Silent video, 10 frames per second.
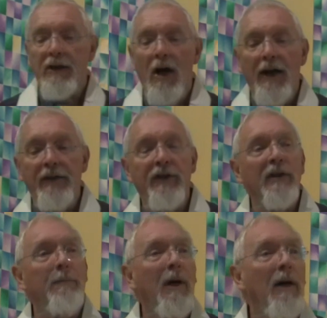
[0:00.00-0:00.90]
guide to
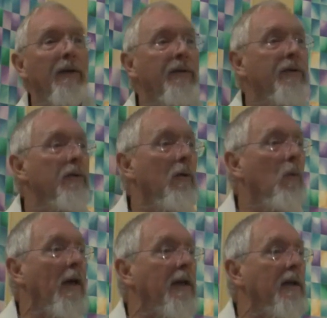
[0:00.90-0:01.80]
the path to
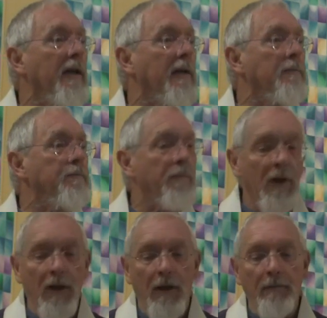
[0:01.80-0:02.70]
awakening.
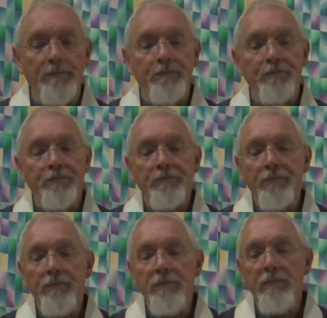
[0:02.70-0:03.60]
And
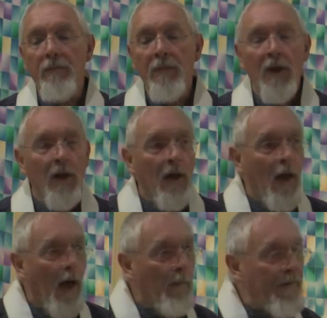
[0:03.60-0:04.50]

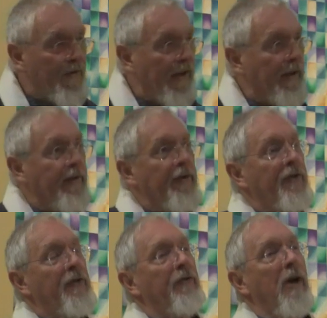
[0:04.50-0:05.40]
we've seen that this
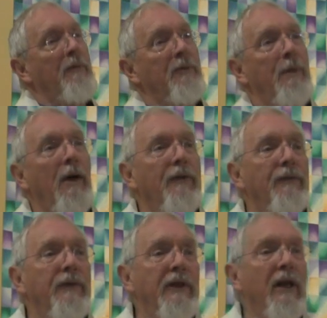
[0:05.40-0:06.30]
describes the path
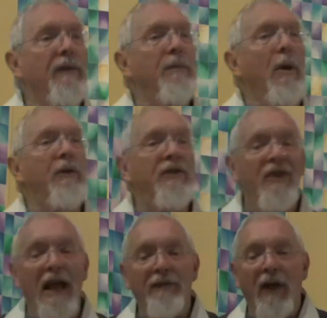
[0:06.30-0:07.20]
of the
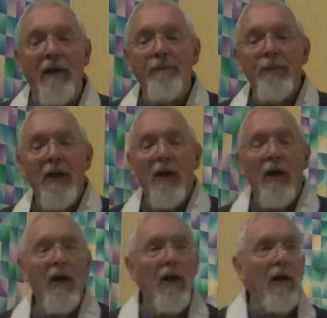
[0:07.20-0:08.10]
Bodhisattva,
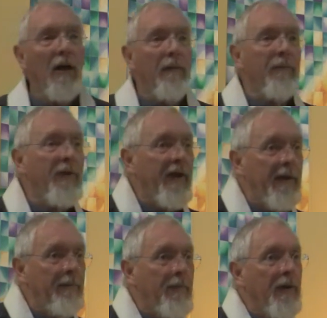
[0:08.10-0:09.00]

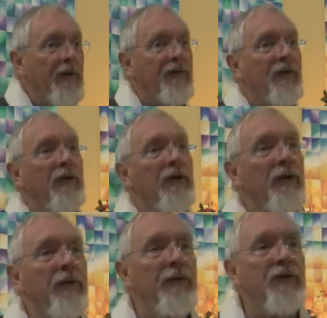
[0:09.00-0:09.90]
the person
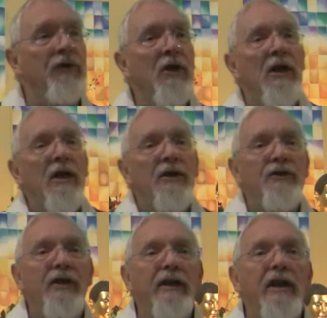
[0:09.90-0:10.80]
who's
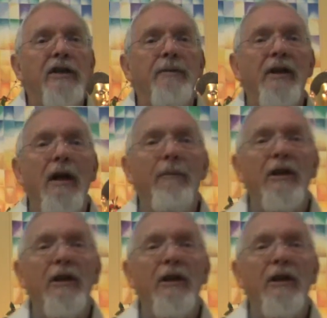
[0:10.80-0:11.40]
seeking to become